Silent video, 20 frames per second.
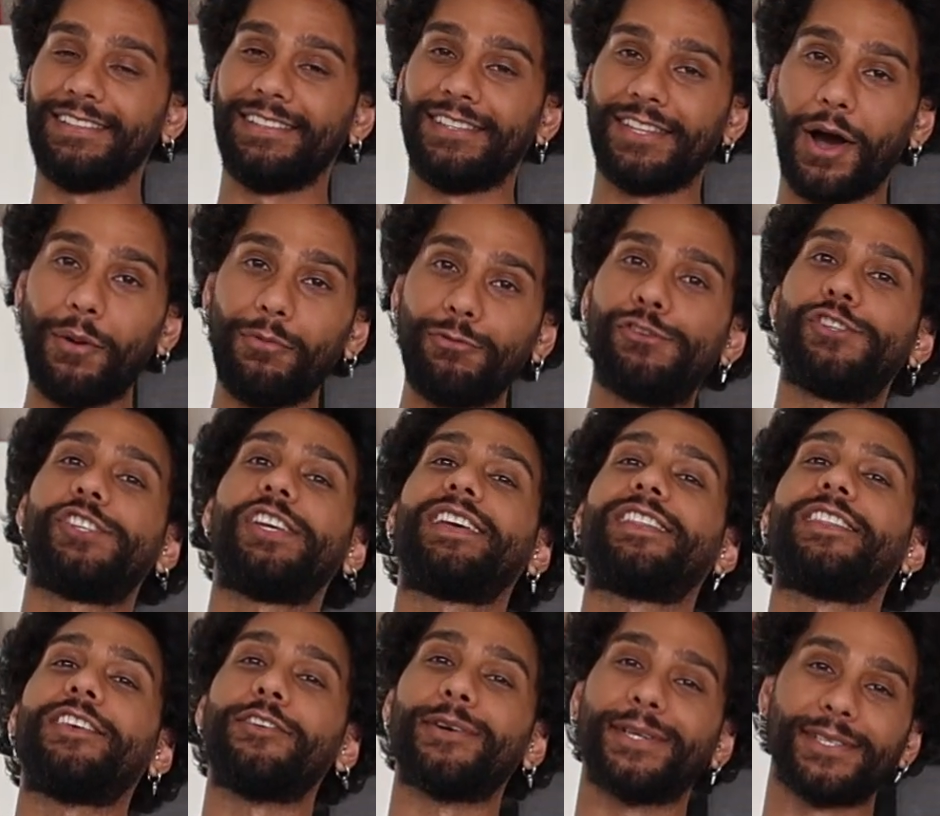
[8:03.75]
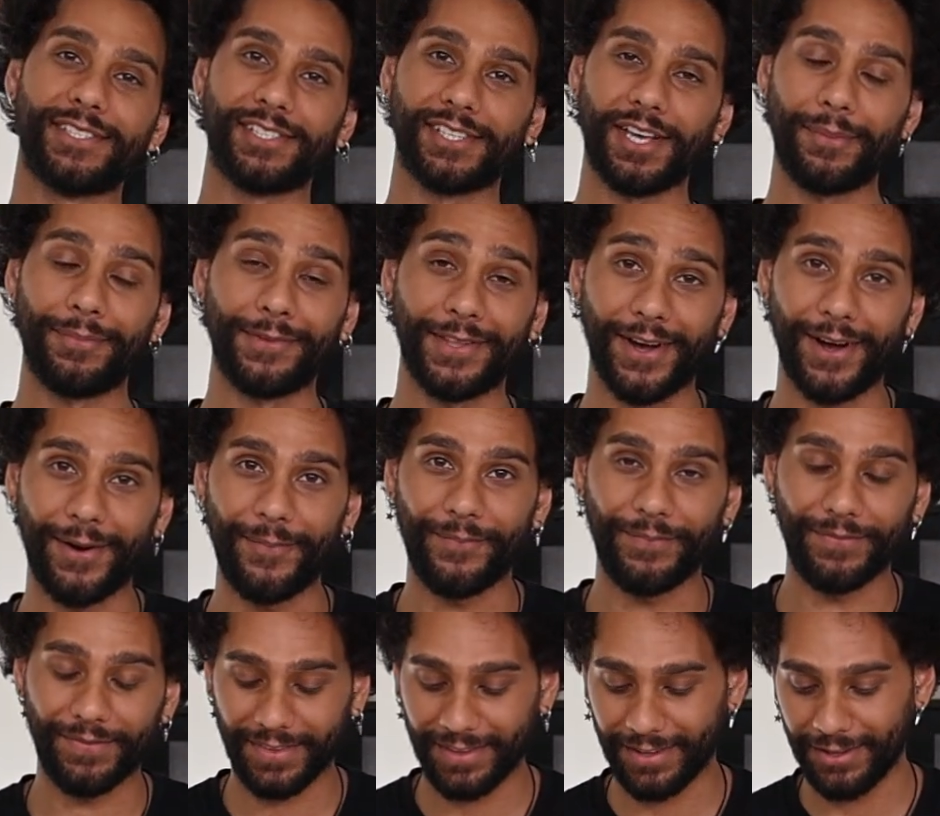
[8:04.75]
Double check that you're subbed up.
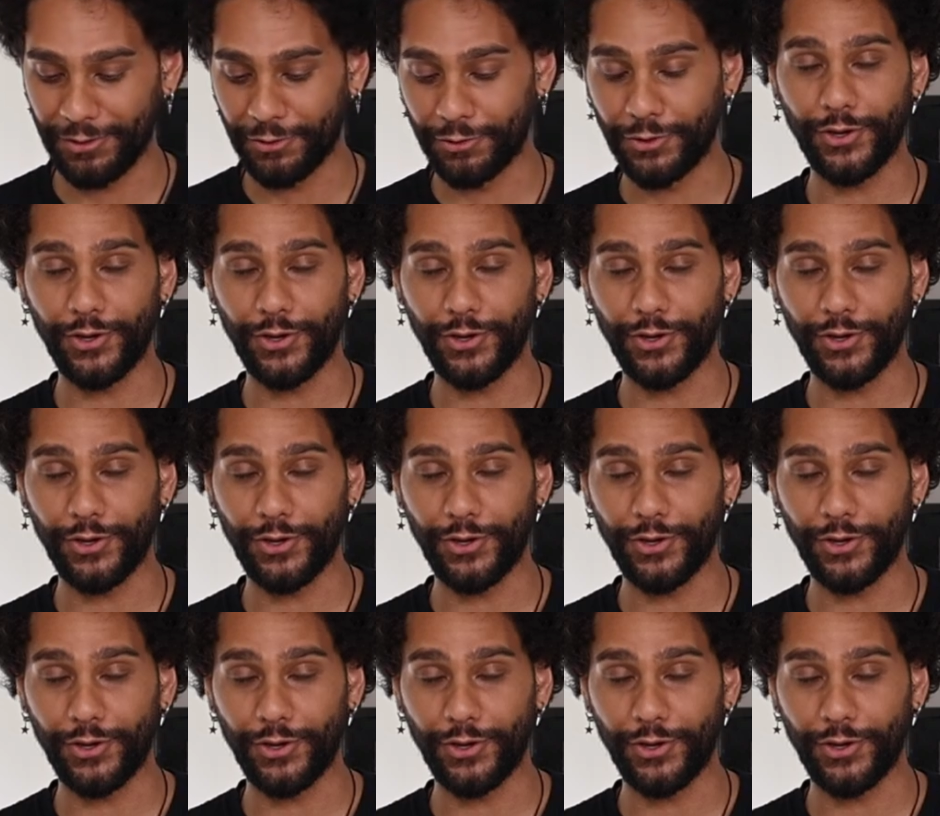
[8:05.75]
You're